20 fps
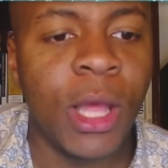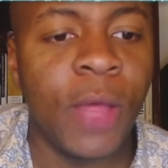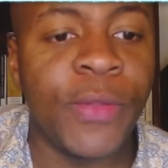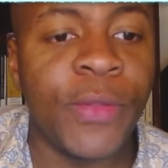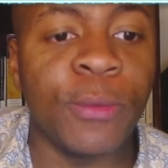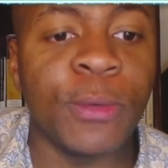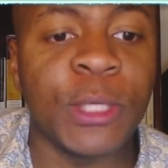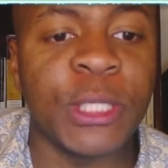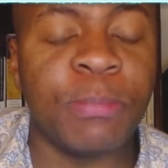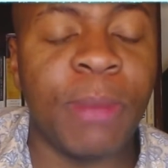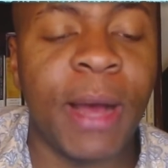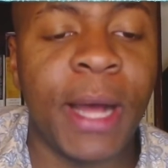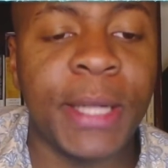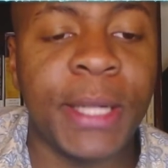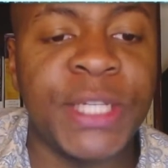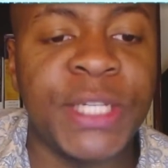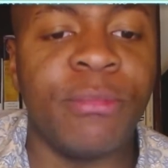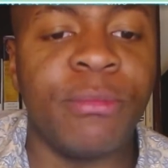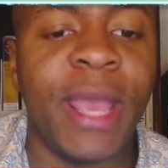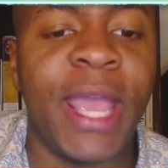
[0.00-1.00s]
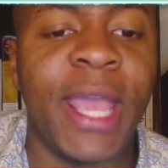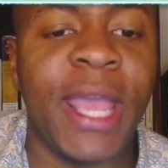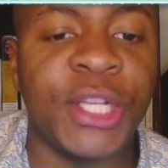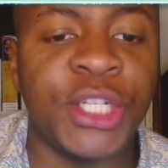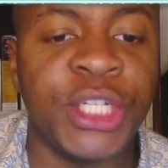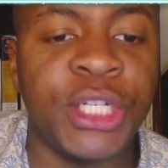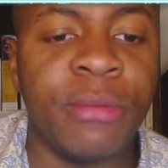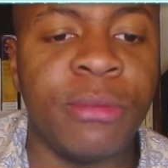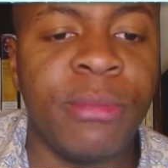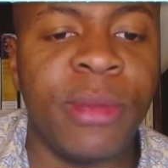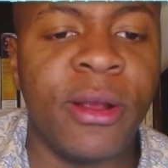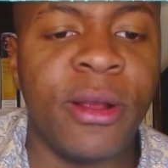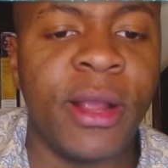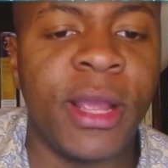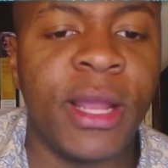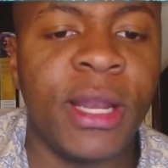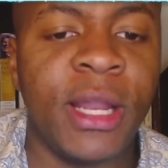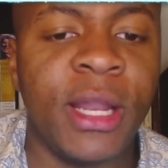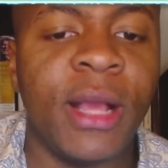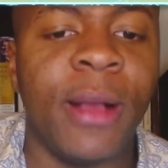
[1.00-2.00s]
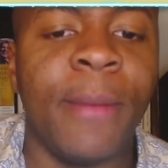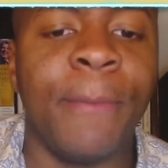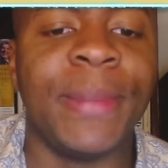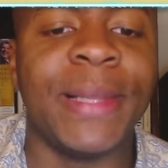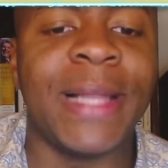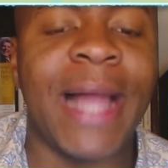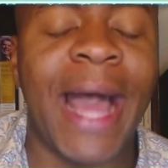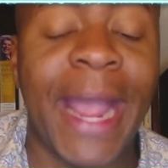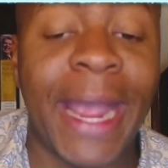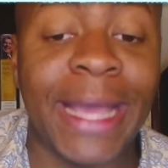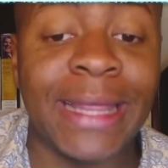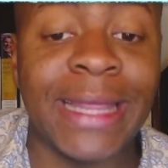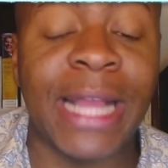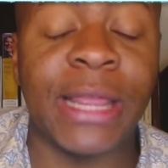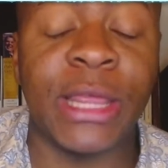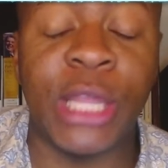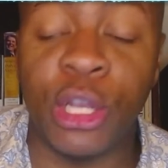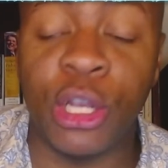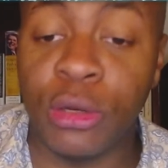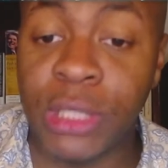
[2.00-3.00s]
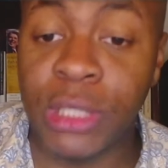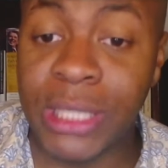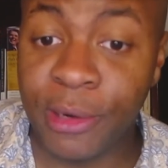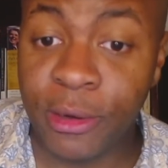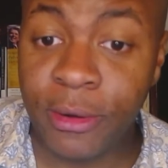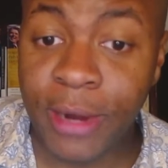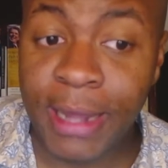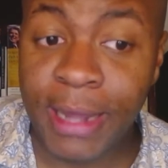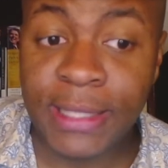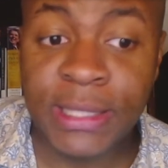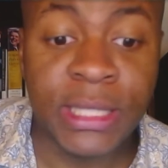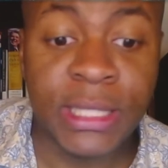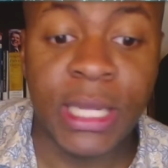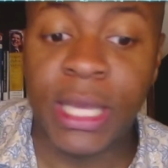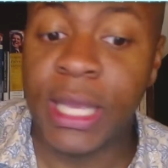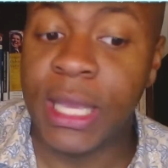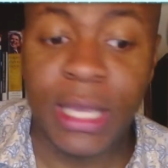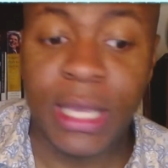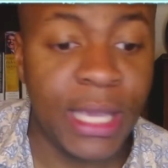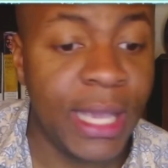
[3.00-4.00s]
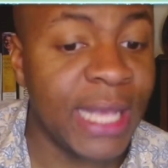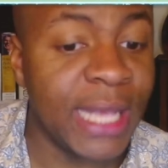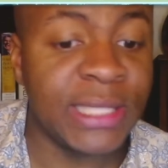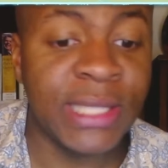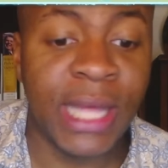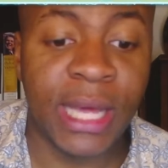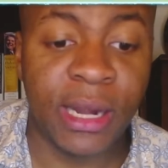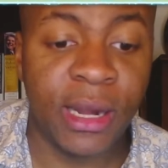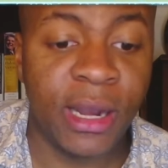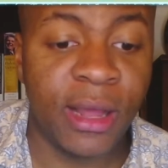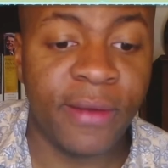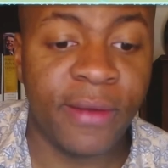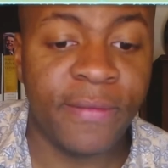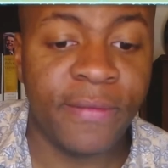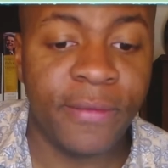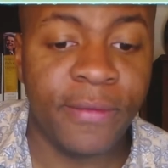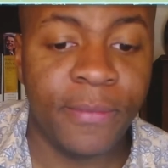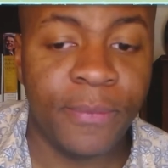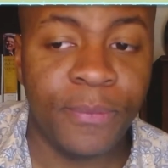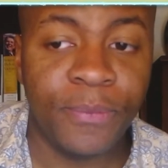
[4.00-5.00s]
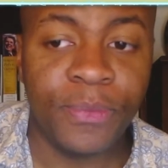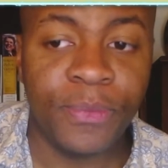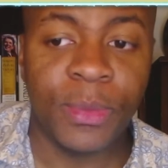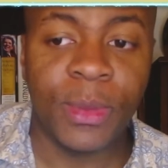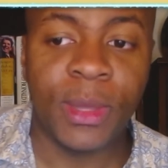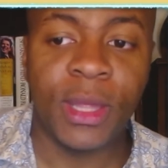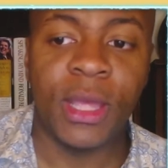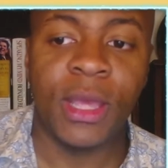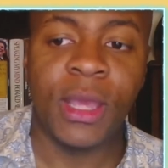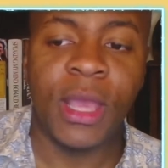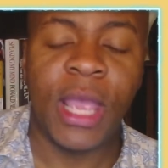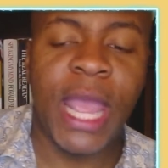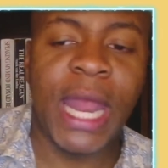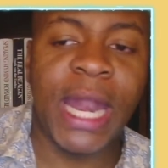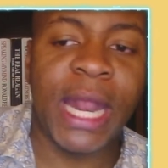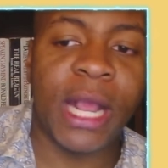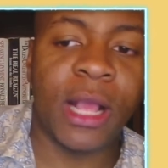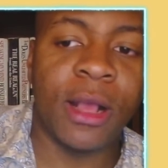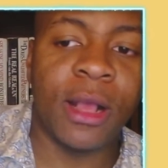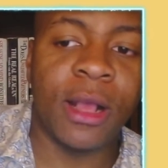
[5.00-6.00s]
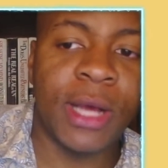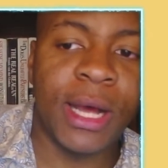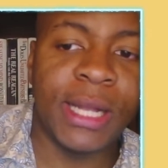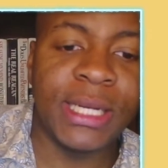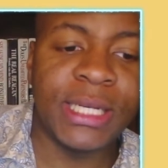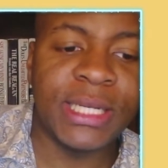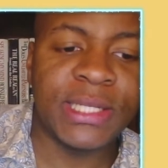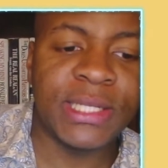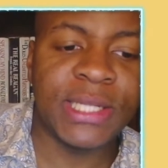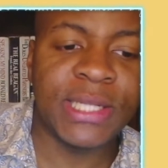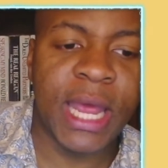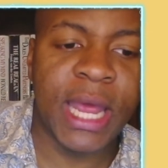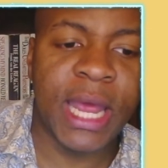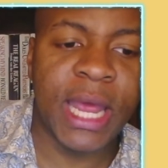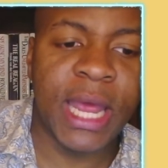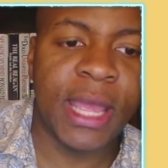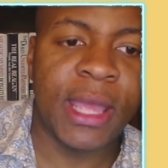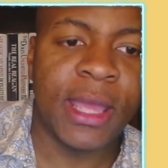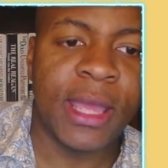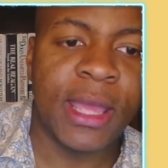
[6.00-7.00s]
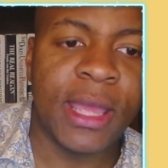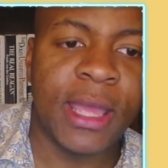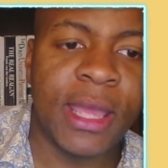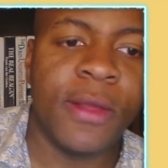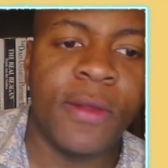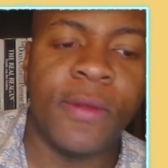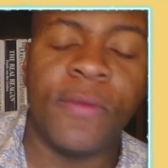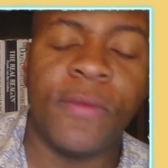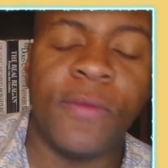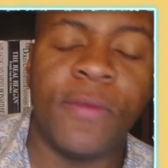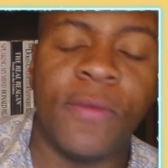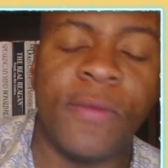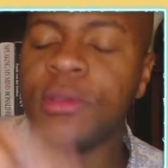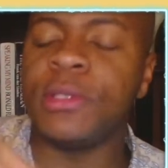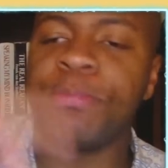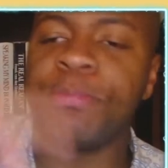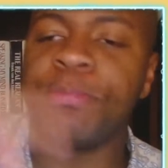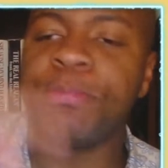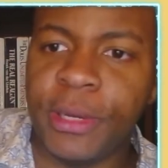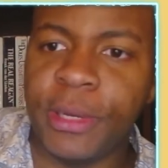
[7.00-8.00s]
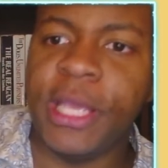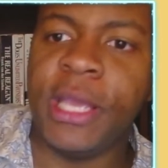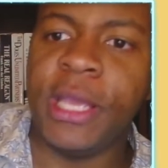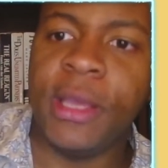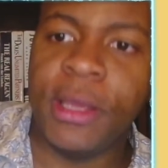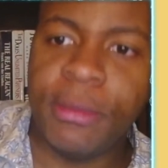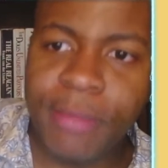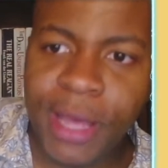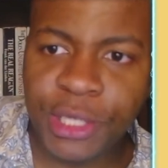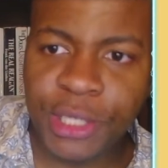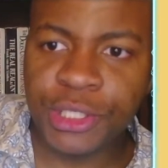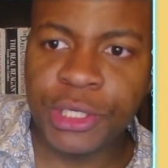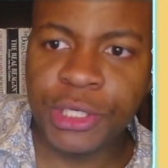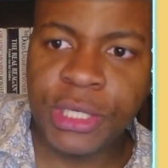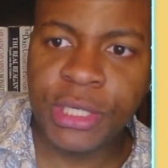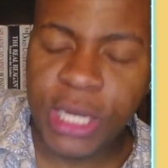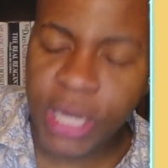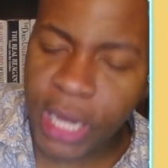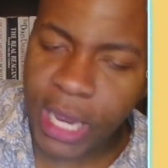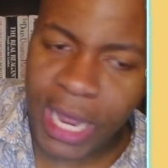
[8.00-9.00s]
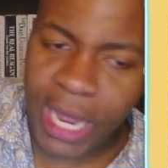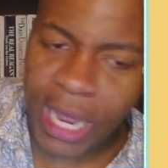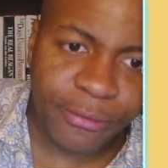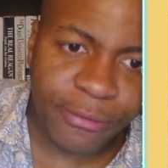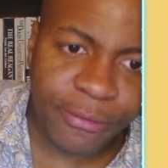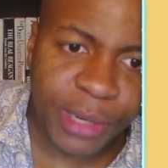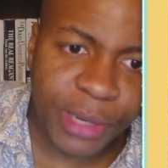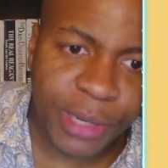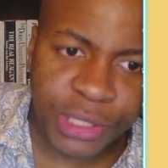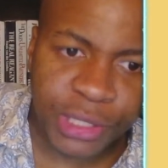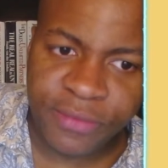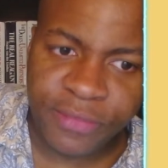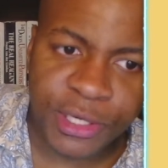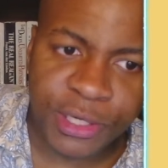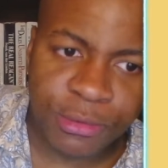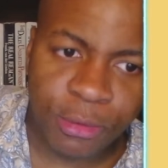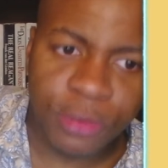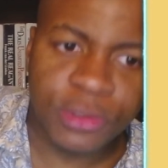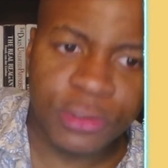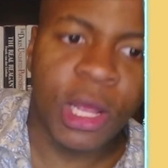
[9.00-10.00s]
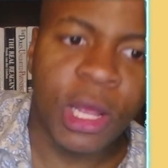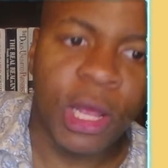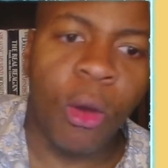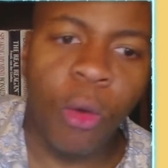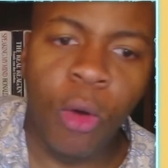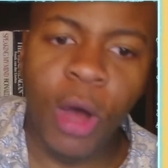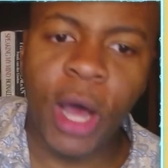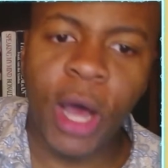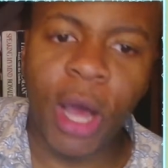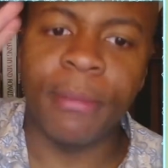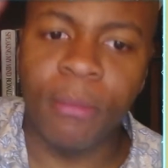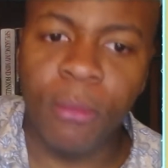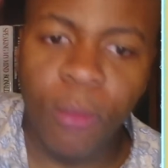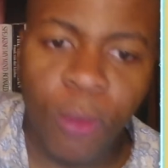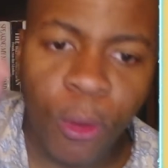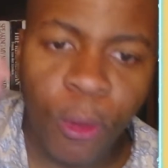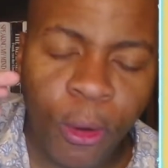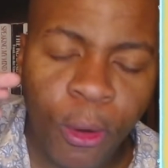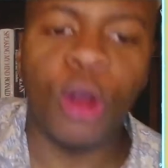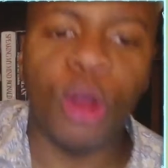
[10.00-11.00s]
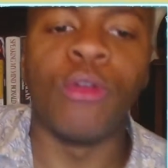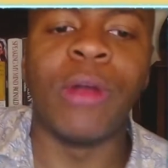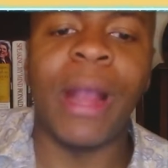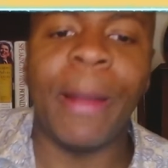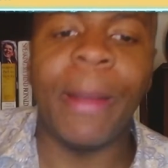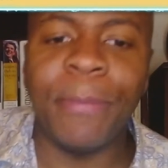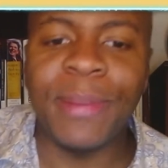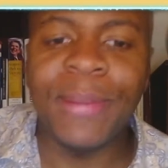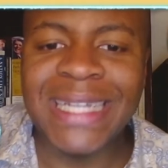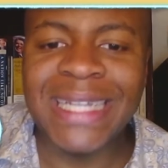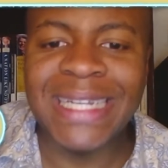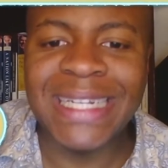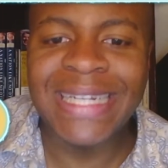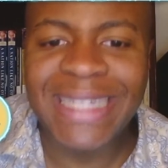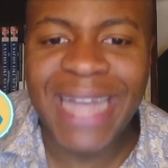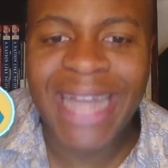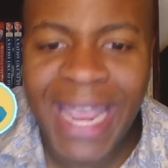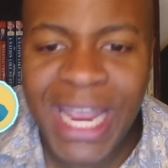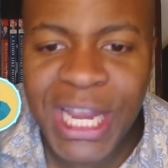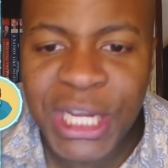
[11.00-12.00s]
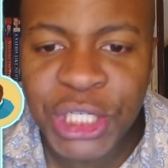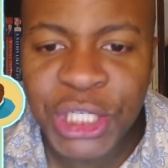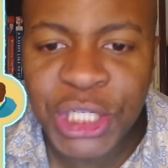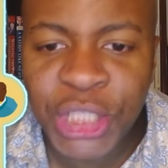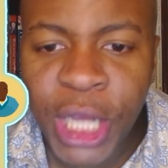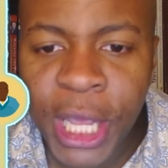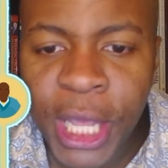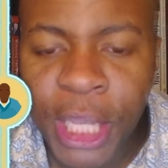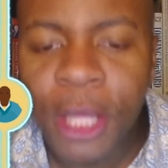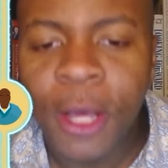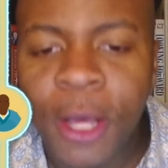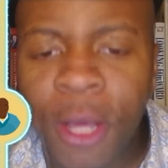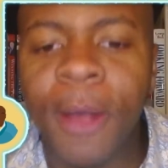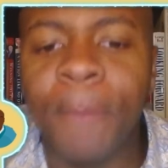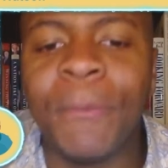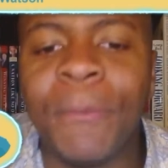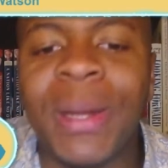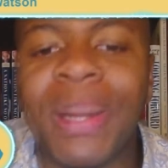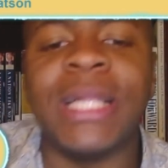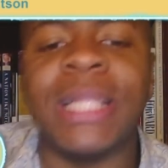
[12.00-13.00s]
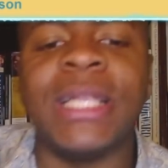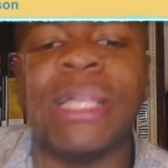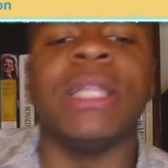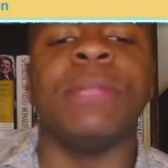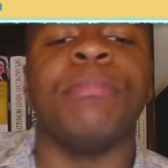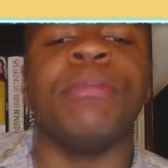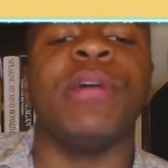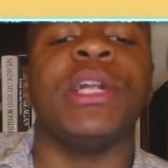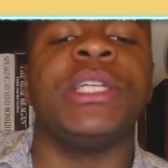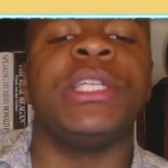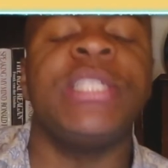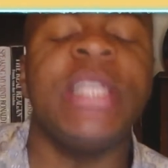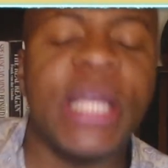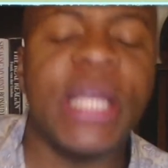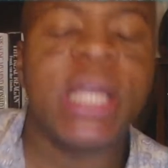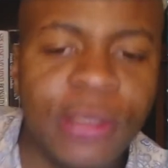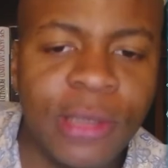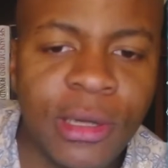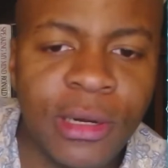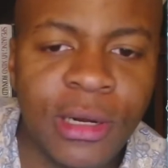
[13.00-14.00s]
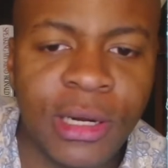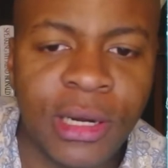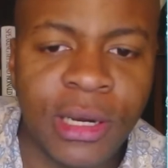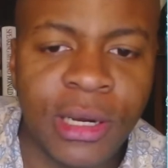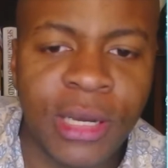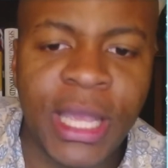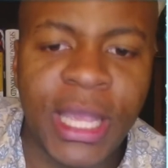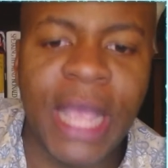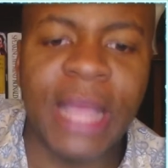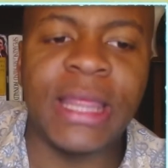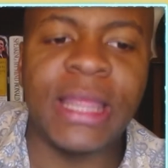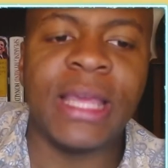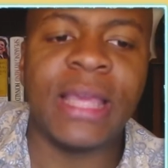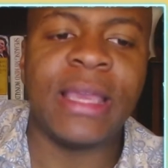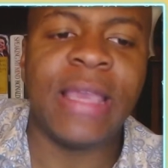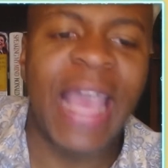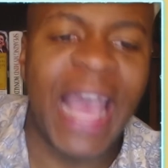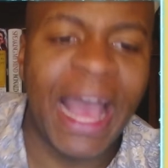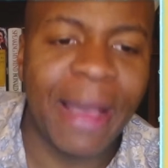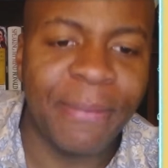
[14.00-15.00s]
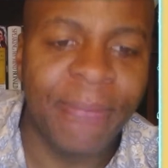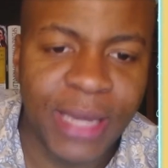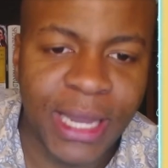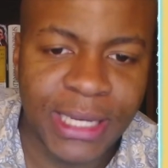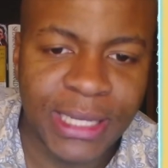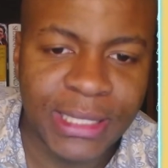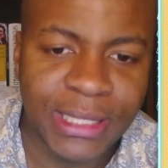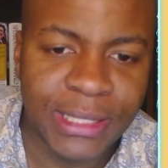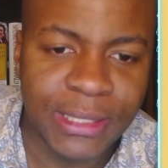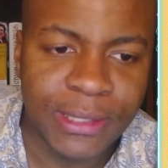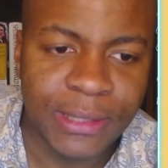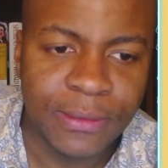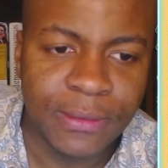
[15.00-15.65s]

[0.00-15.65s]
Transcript: The response from Asian American, Black, and Latino Democrats it's not enough. And it goes on to say those pre-mentioned aforementioned individuals want more representation particularly in the cabinet